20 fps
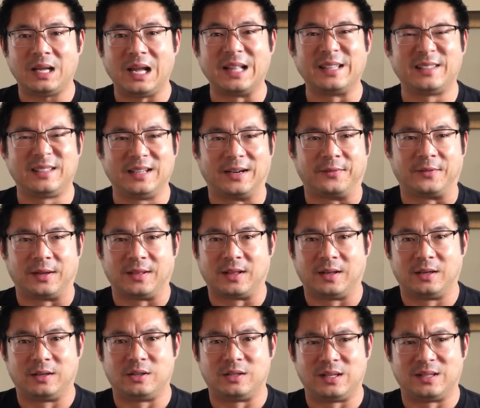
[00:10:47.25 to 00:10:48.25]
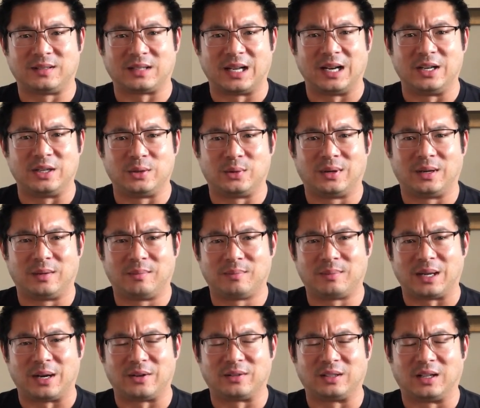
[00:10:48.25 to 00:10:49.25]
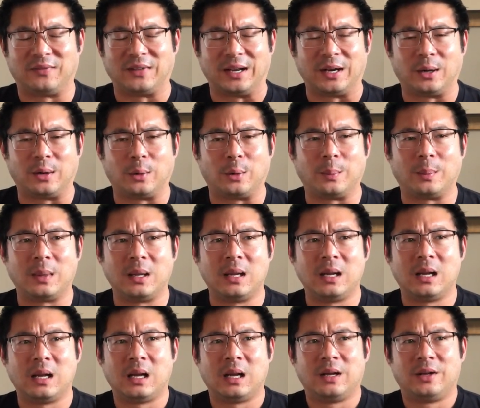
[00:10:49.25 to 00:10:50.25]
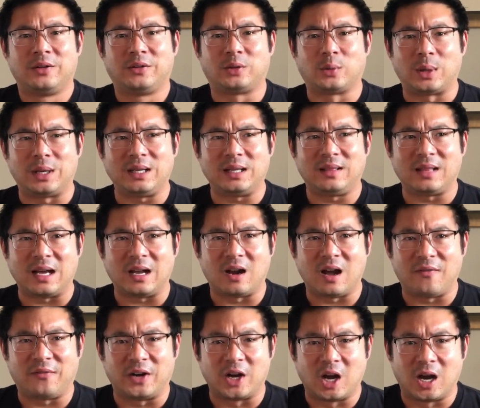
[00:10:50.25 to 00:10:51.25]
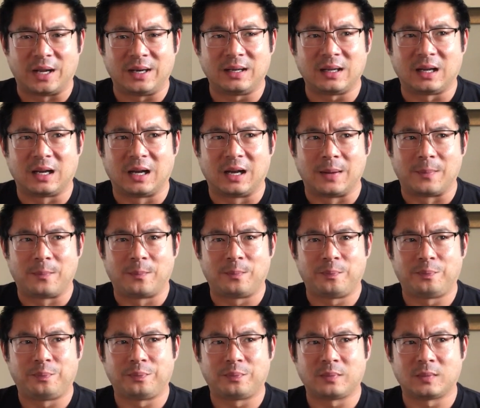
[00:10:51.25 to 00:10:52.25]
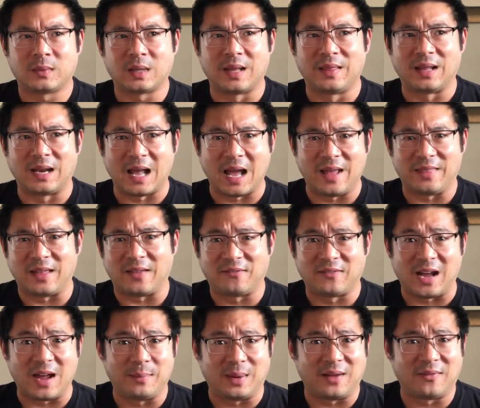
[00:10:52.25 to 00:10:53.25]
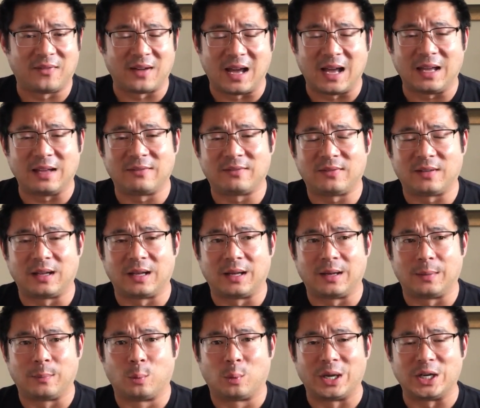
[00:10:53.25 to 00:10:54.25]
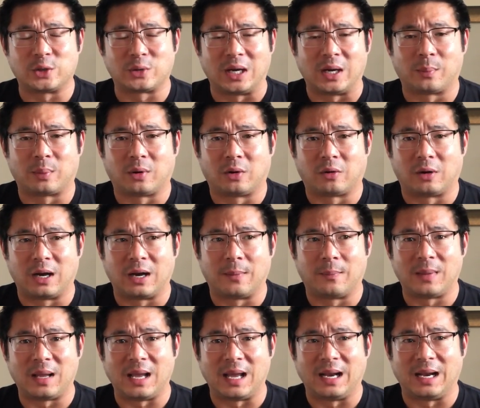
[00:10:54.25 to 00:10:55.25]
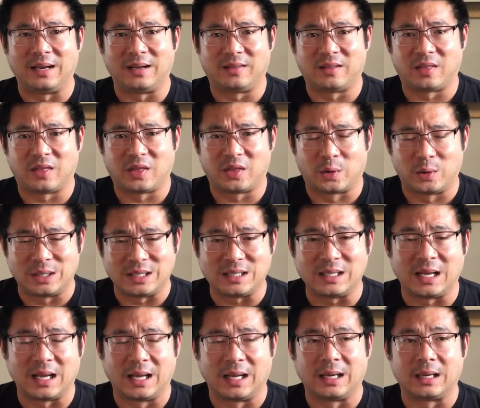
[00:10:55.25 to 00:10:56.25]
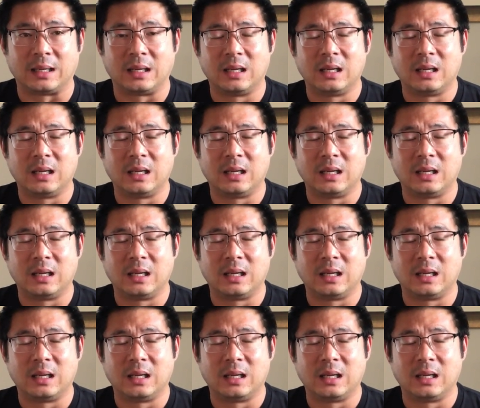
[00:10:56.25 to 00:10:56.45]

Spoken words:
It's different than just kind of doing it by yourself at home. So I did that off and on, and then add that 5x5 weight training program, and I did the 30-10.